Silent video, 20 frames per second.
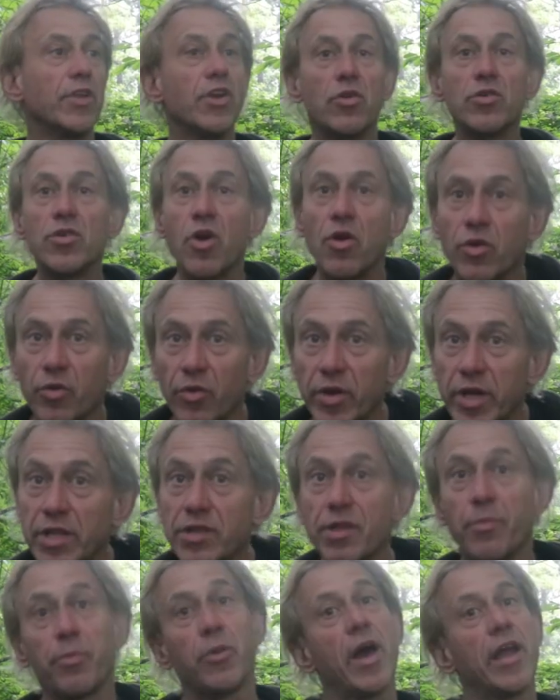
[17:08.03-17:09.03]
If you don't go
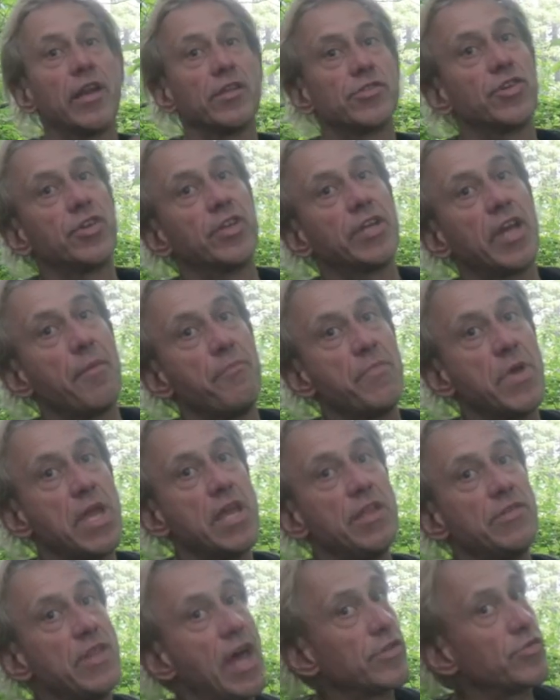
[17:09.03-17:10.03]
green, the planet's going to get
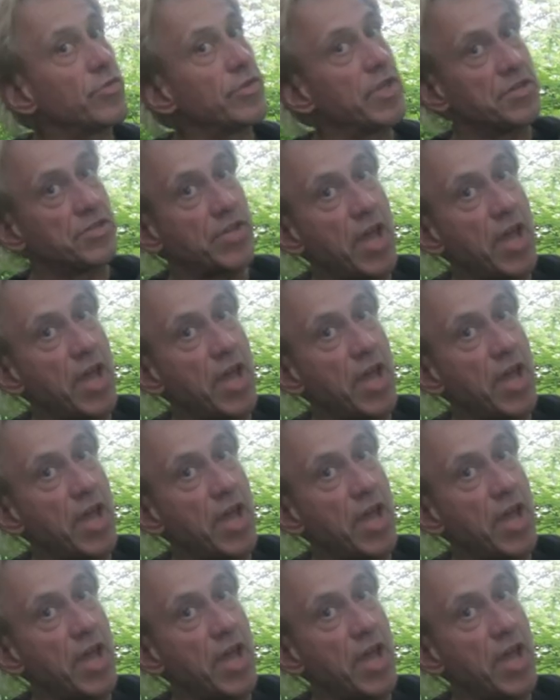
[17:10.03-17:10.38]
mean, that's what they